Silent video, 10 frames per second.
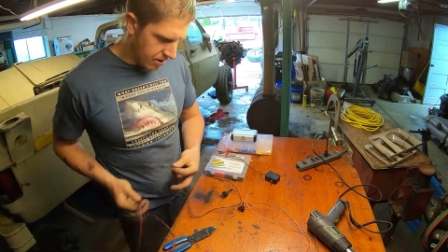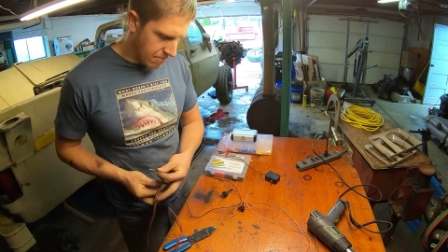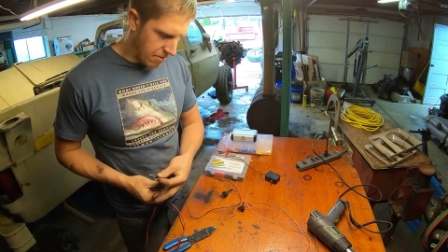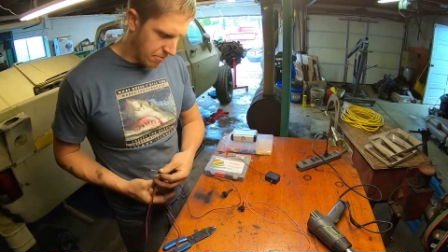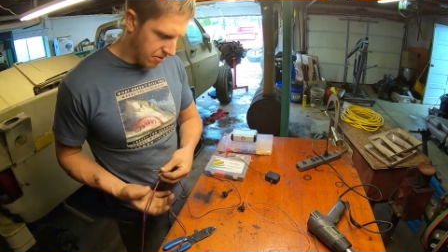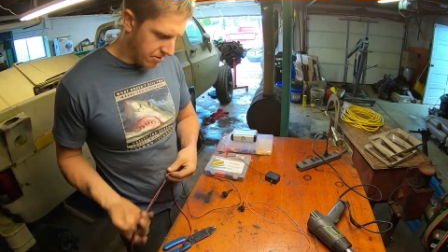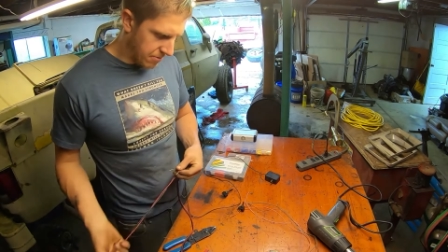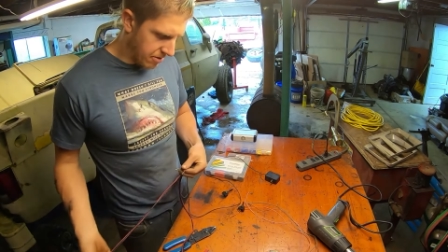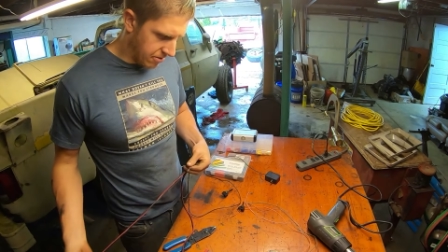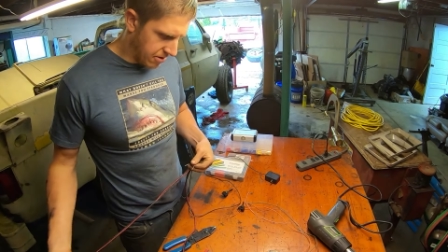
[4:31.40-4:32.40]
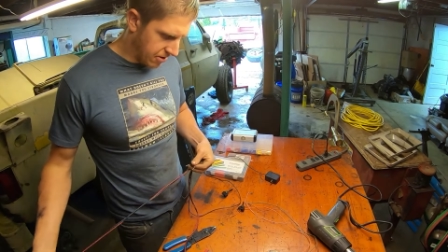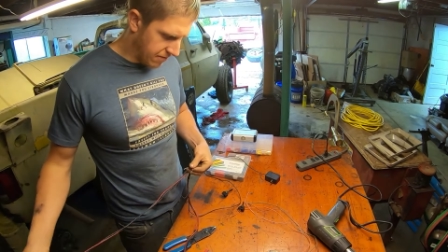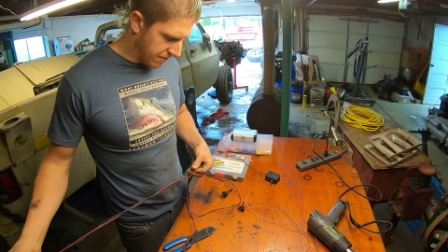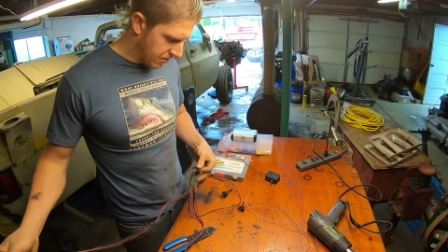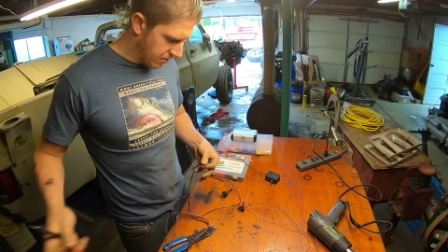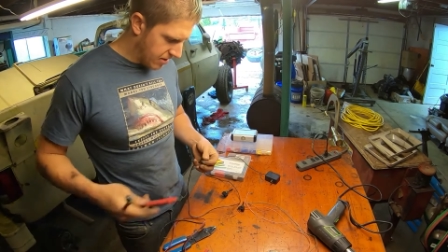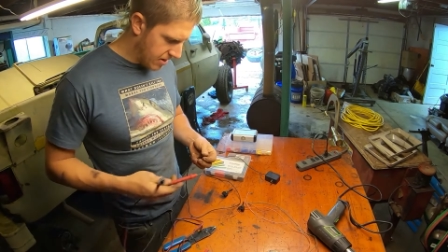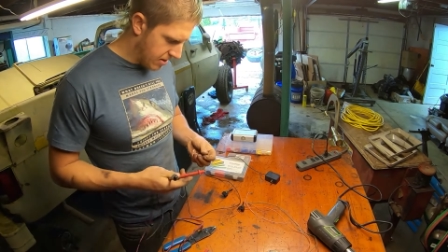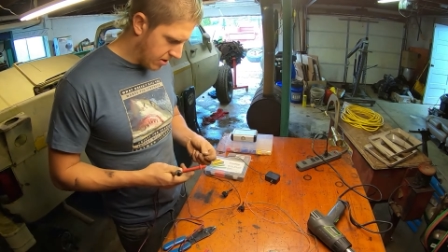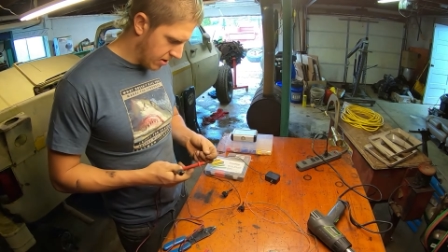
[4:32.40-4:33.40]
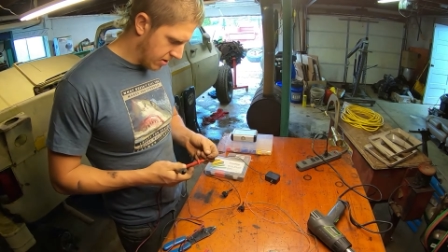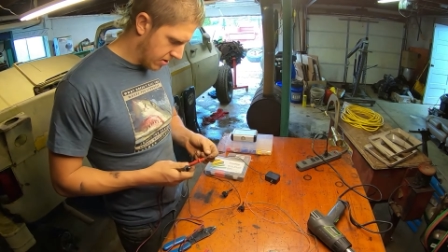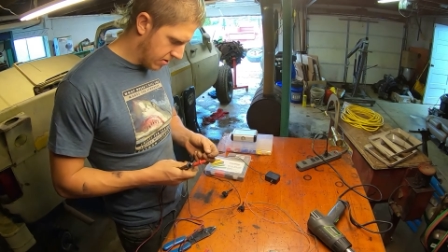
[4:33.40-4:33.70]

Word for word: Got my multimeter set to voltage.